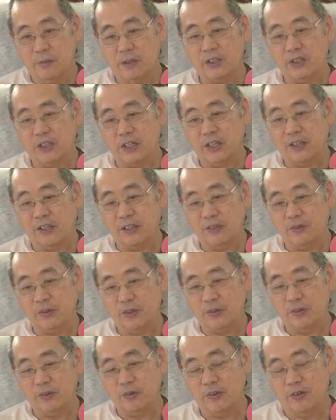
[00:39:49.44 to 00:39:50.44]
But generally
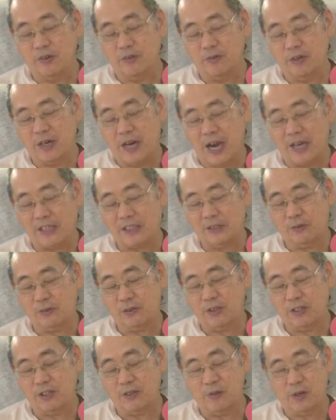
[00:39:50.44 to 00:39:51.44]
we're
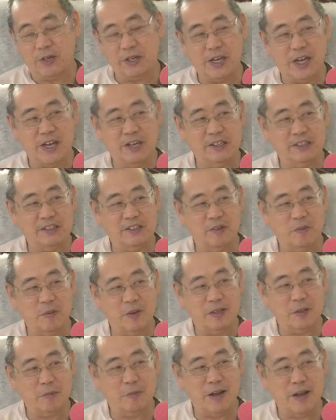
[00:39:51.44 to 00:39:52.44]
talking about Gyanis, we
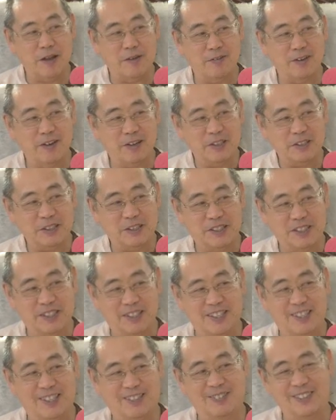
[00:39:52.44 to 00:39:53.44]
mean the Mayavadis,
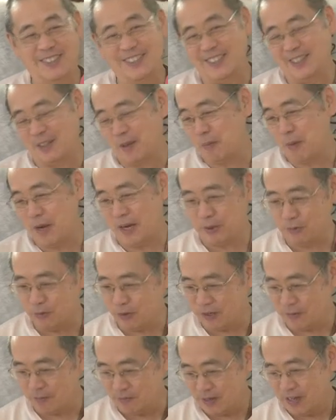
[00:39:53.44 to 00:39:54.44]
which are the main
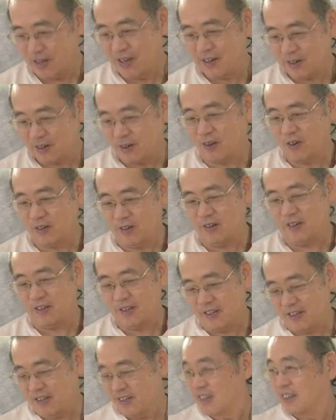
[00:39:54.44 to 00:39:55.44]
one, currently
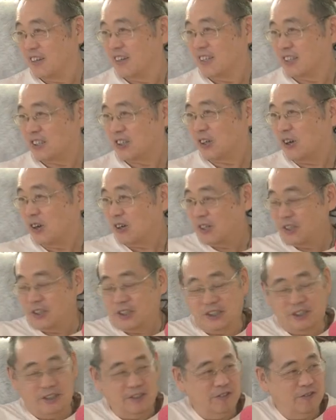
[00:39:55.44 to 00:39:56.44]
the
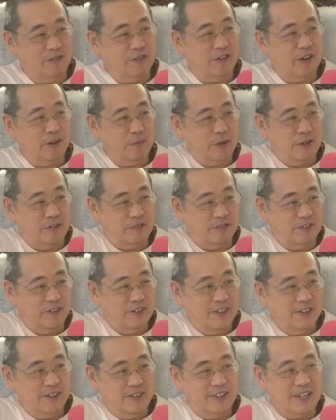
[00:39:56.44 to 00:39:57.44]
strongest form of
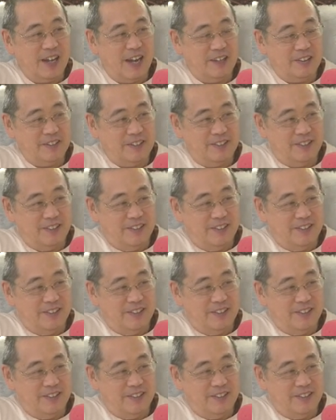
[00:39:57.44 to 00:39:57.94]
Gyani.